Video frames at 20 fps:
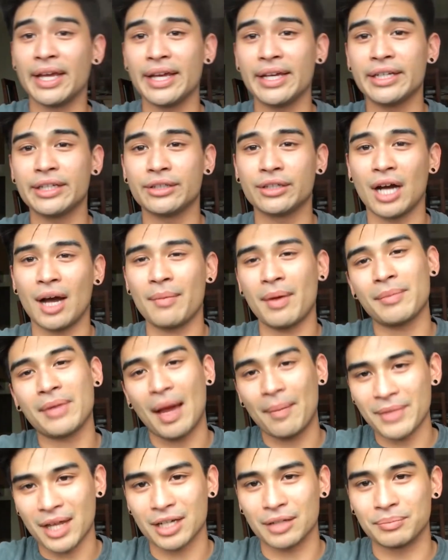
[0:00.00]
But hey, you know,
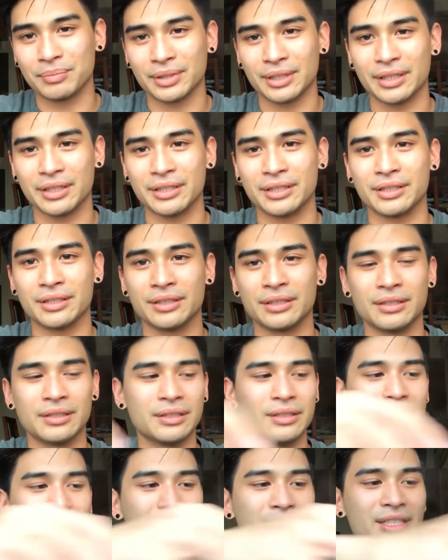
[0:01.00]
I mean, I'm not
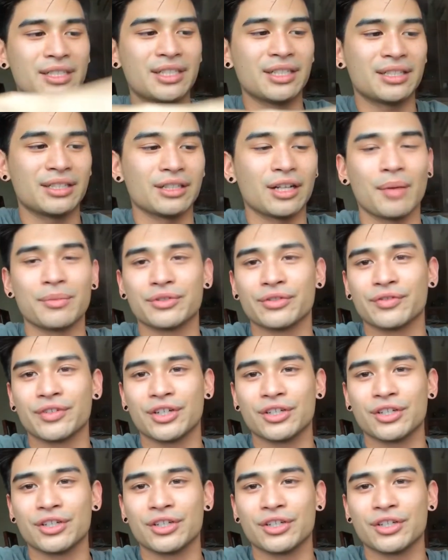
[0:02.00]
complaining. It's just an